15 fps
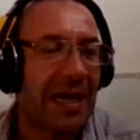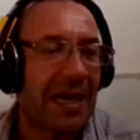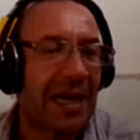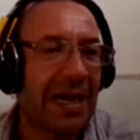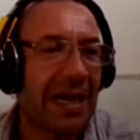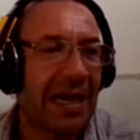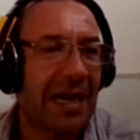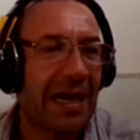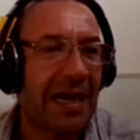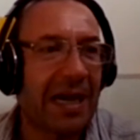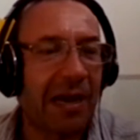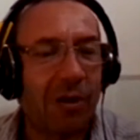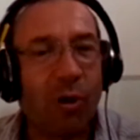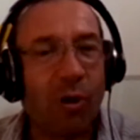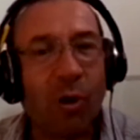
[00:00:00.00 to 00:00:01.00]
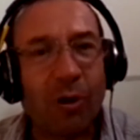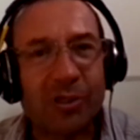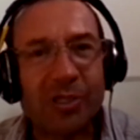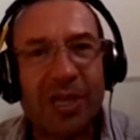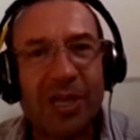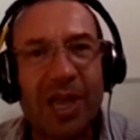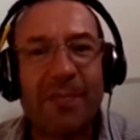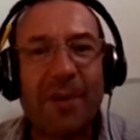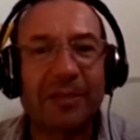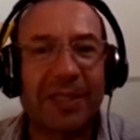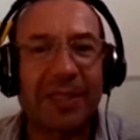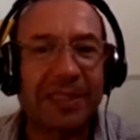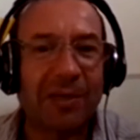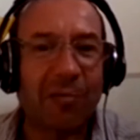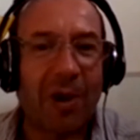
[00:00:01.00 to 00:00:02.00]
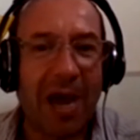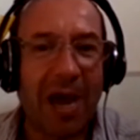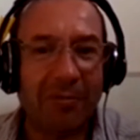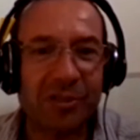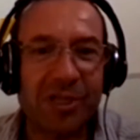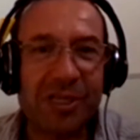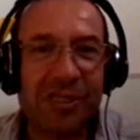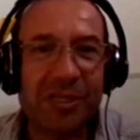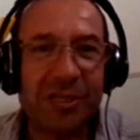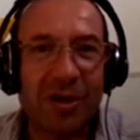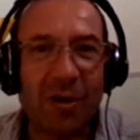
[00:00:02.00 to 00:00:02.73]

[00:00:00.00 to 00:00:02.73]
a course about data warehouses.